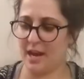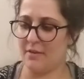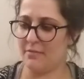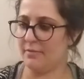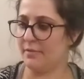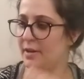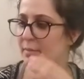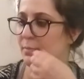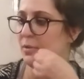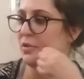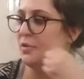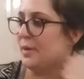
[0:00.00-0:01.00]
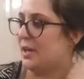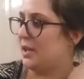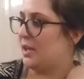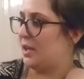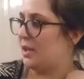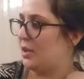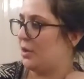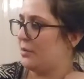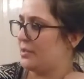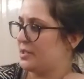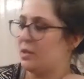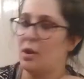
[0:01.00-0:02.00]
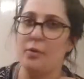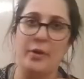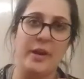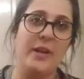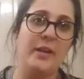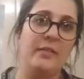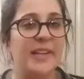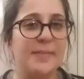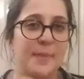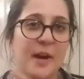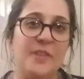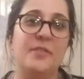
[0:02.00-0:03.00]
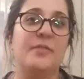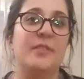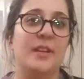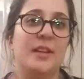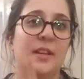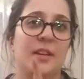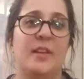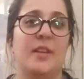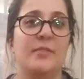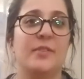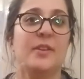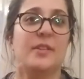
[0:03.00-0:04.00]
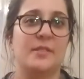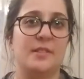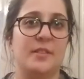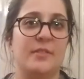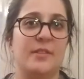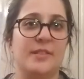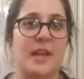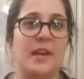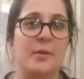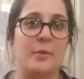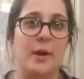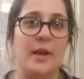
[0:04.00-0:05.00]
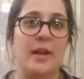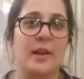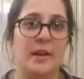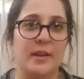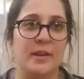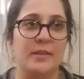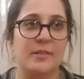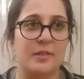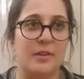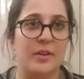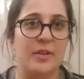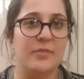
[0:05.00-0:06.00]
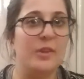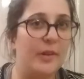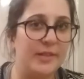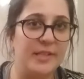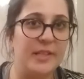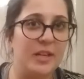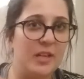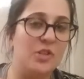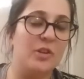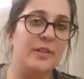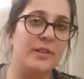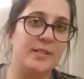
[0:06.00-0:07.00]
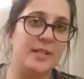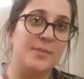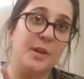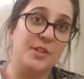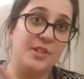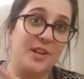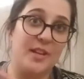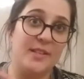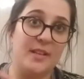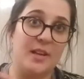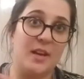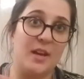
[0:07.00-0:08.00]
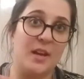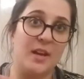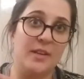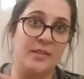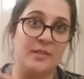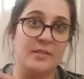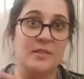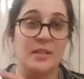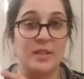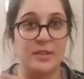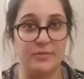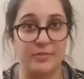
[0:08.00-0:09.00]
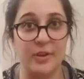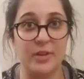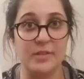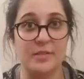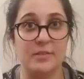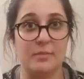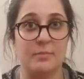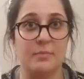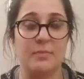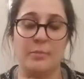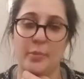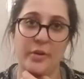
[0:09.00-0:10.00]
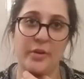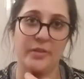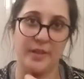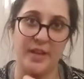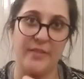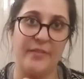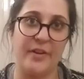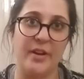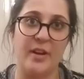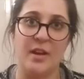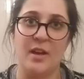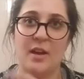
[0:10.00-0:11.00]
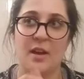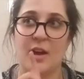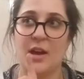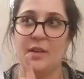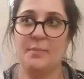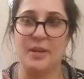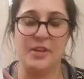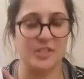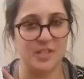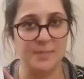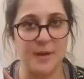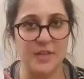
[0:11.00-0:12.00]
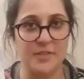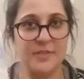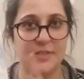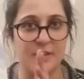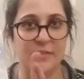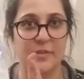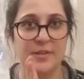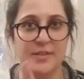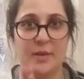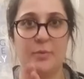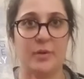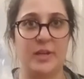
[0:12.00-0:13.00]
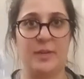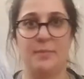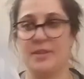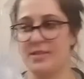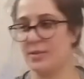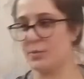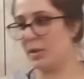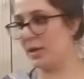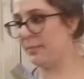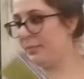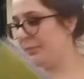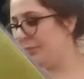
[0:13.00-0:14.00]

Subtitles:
Gathering Blue by Lois Lowry. It's part of the Giver series anyway, so even though I didn't enjoy this as much as I did the first book, The Giver, because it's part of a series, I will keep this as well.